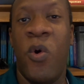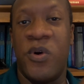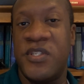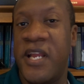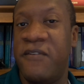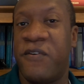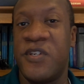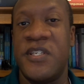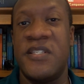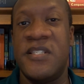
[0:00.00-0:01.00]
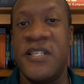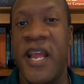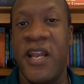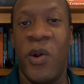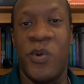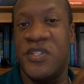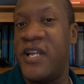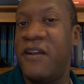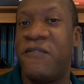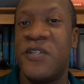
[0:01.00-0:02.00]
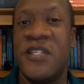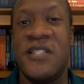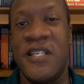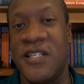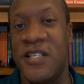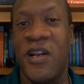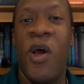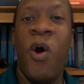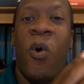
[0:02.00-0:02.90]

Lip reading: or state versus state, or state versus citizen,